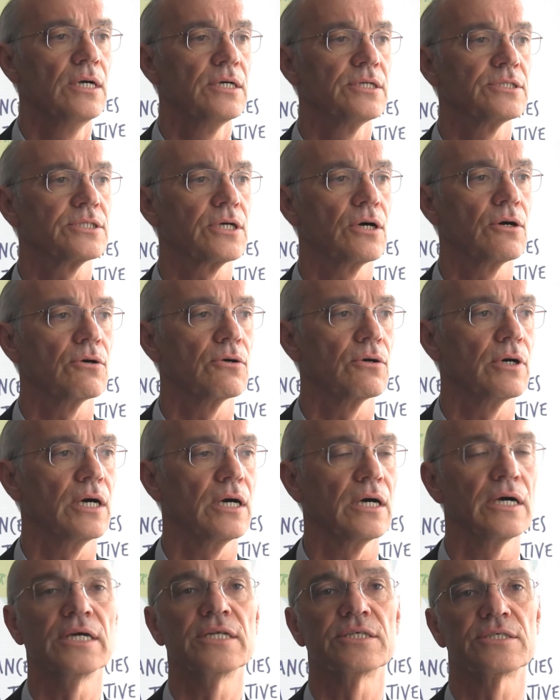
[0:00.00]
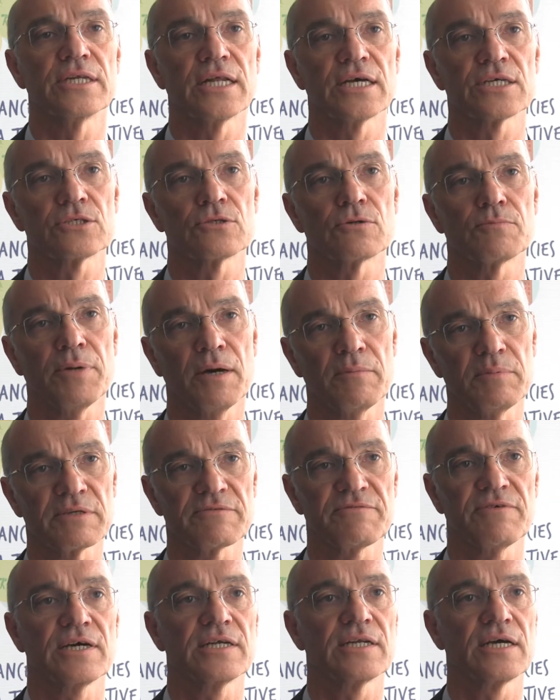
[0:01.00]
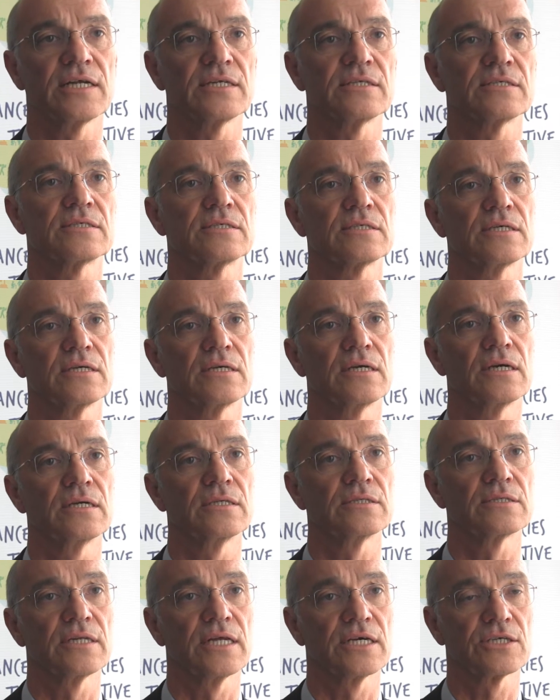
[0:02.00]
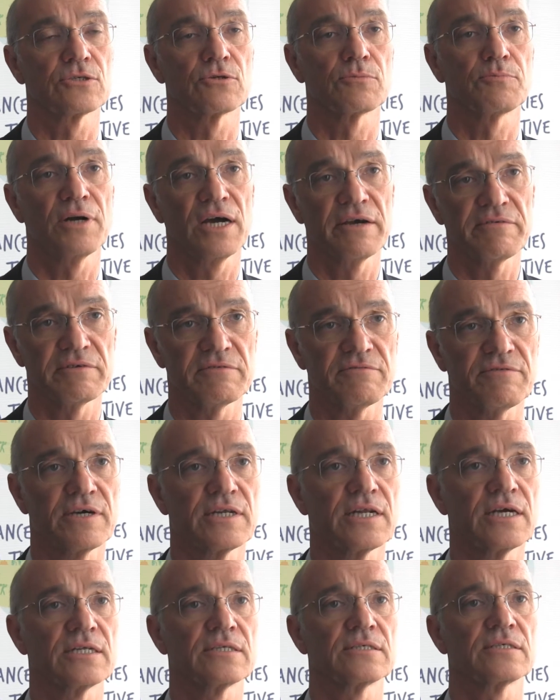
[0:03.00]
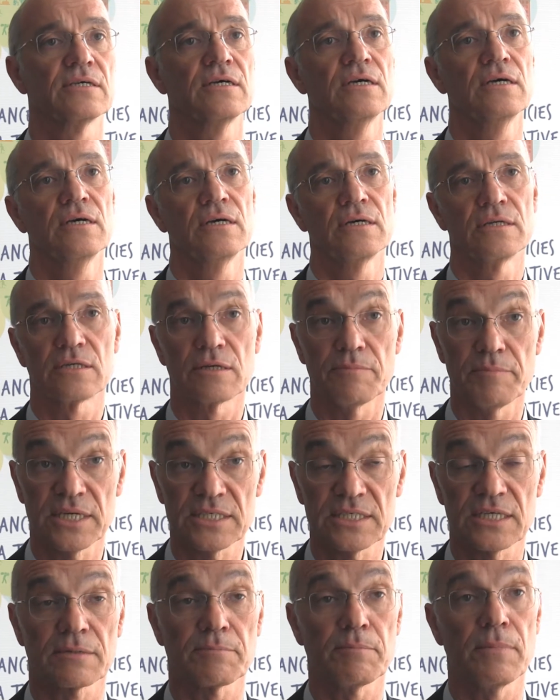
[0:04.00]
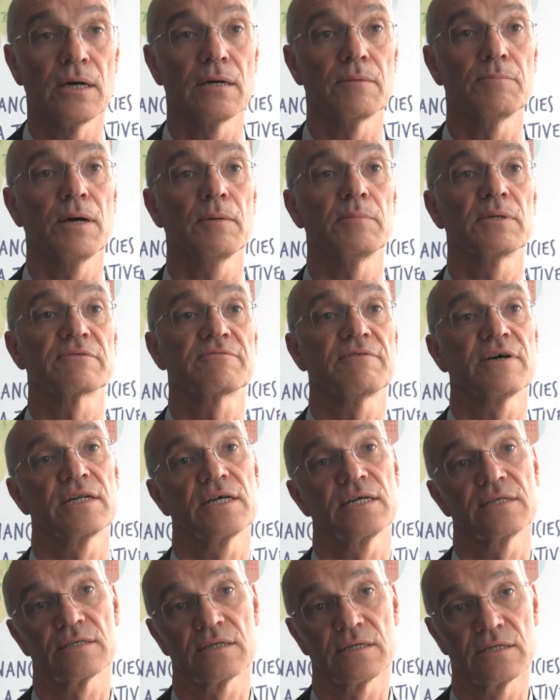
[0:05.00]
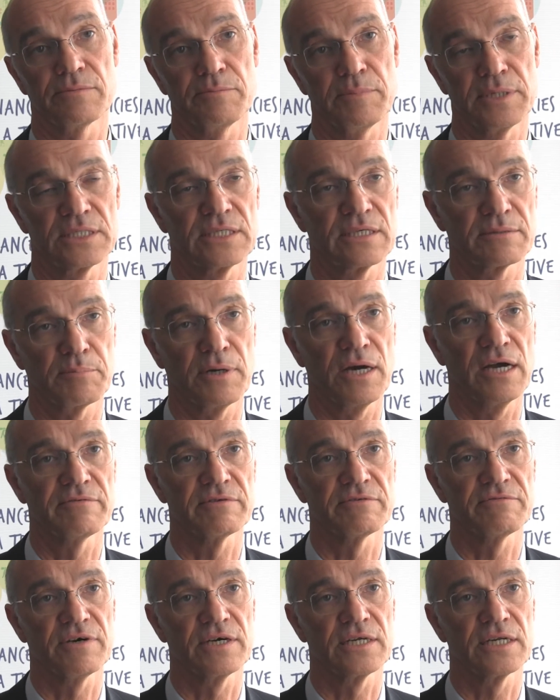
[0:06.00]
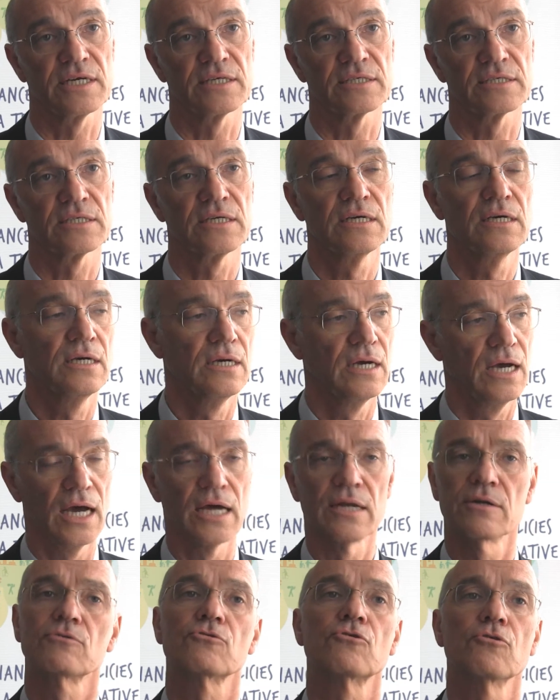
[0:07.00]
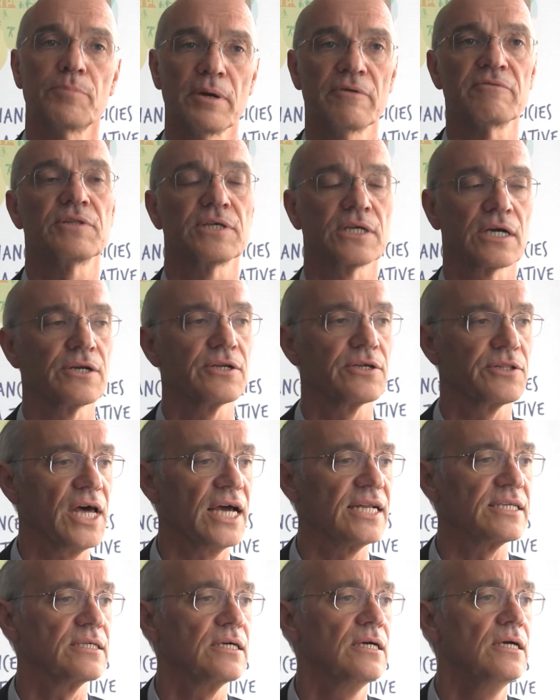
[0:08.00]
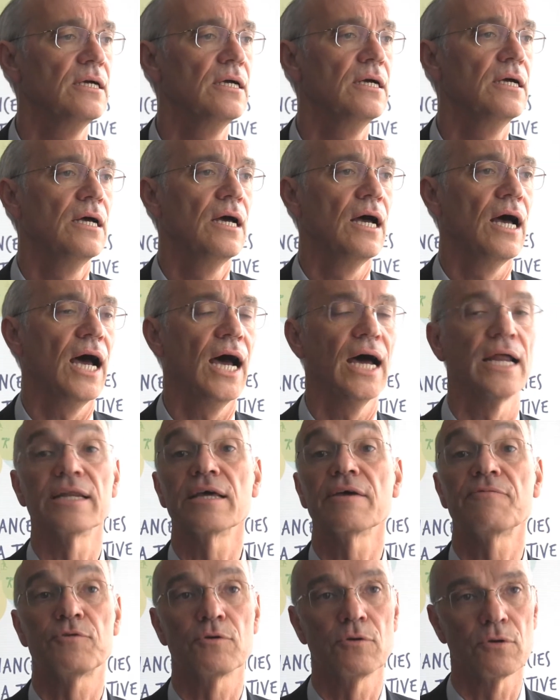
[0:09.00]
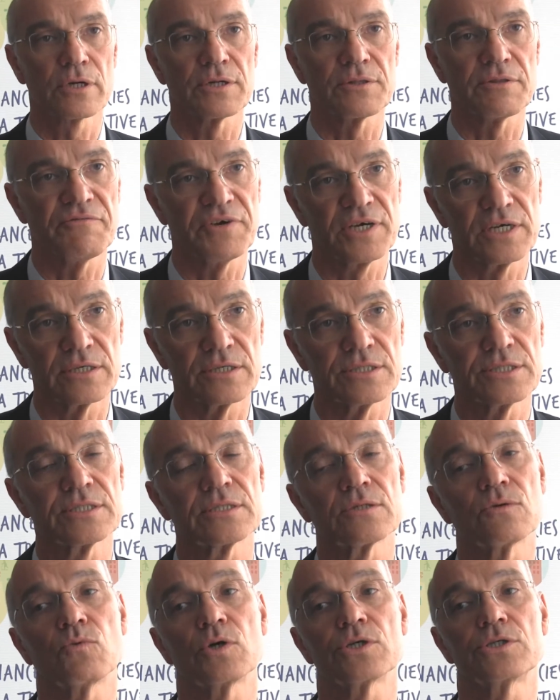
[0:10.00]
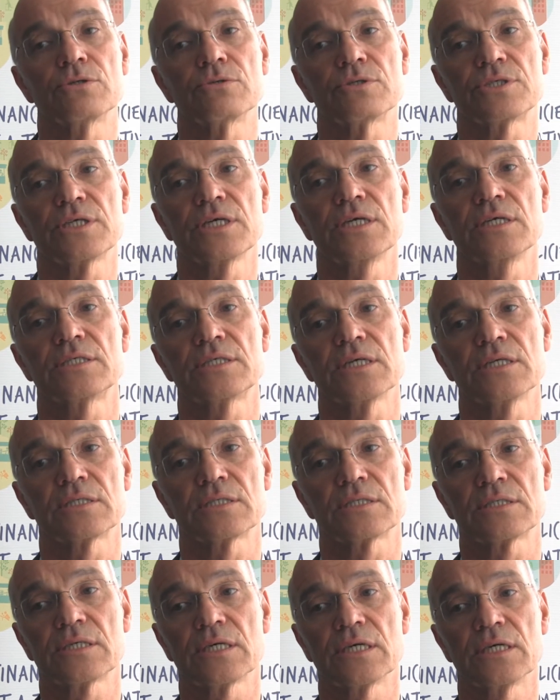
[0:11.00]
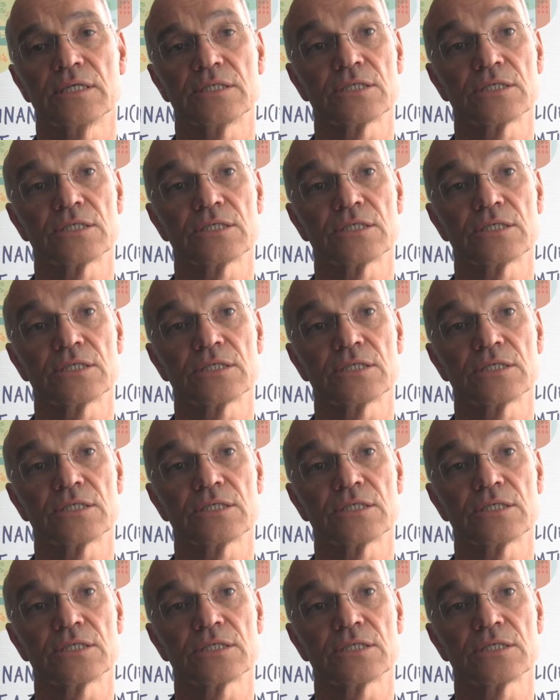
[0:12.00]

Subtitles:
So international public finance, international private finance, domestic public finance, and domestic private finance, and group everything under that. And if you look at the figures, what you see since the